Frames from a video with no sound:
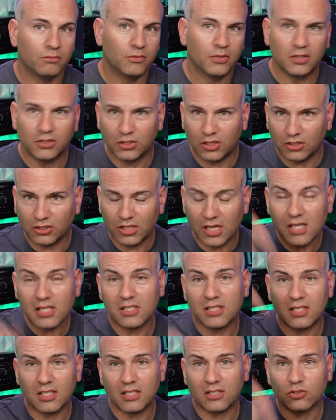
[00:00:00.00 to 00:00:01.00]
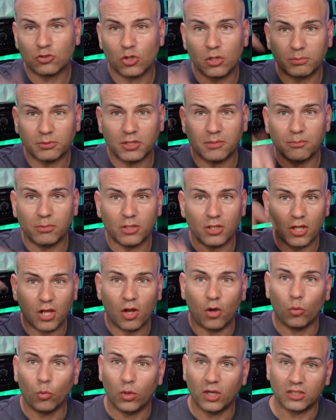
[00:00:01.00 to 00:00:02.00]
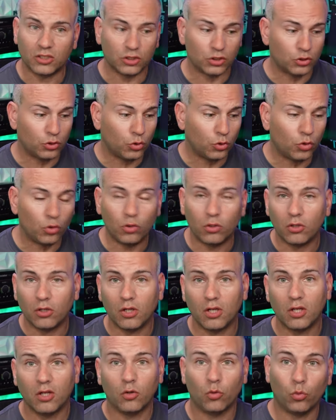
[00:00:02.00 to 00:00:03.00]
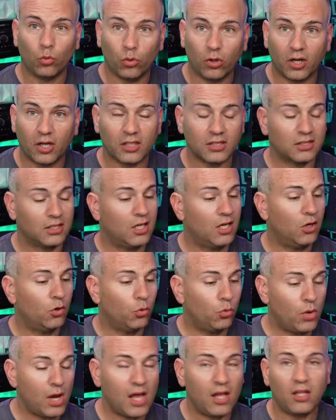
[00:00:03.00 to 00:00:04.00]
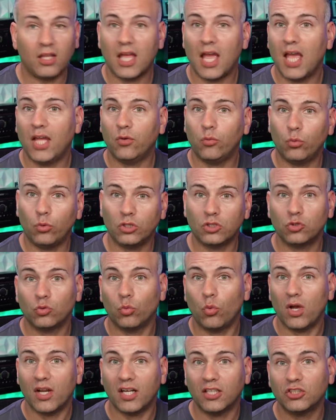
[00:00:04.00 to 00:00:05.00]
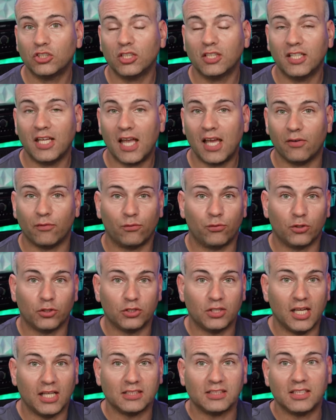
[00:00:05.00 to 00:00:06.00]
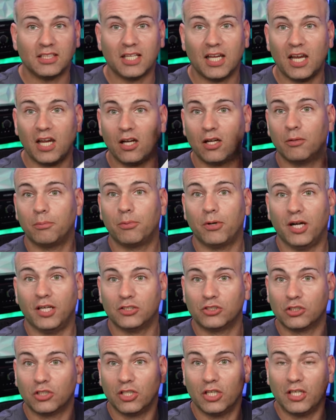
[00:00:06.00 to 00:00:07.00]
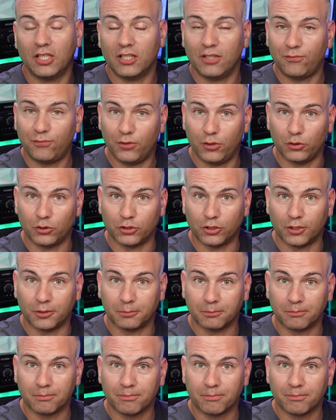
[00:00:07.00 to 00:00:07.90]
Suggest in the description below which tool works well and which one I should get for testing air pressure in the future.